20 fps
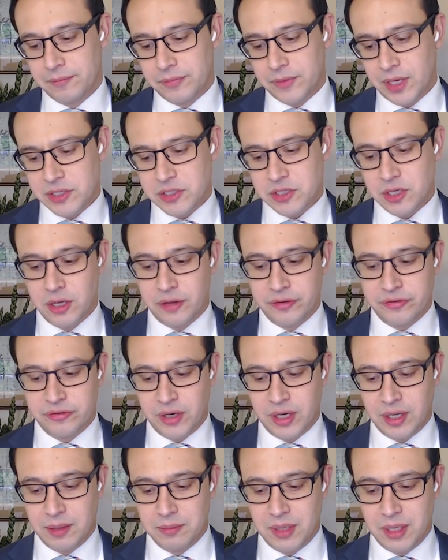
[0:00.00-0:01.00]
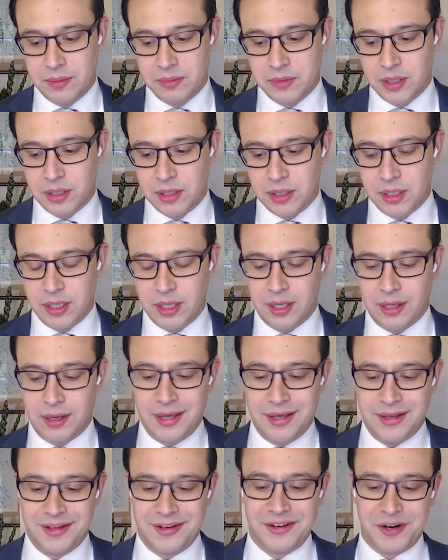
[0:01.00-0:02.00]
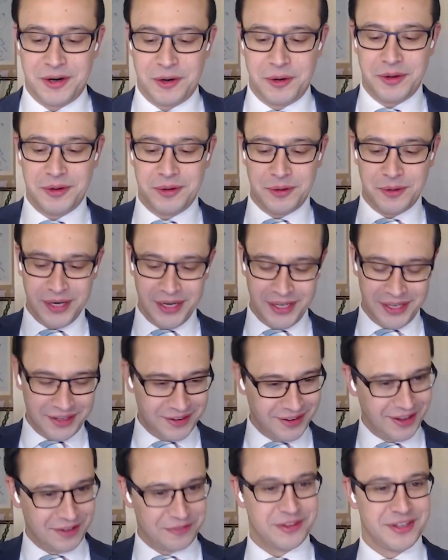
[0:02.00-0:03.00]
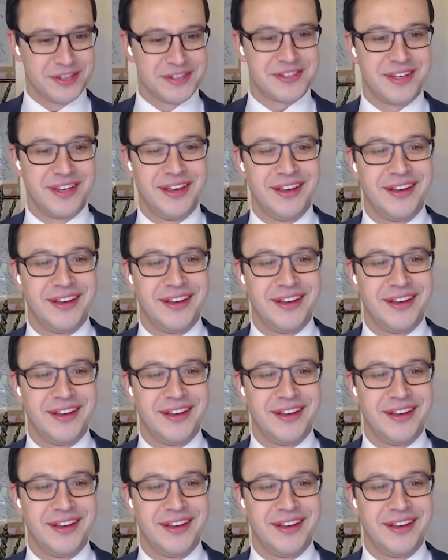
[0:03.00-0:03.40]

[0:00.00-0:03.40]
I saw a funny meme the other day where you have this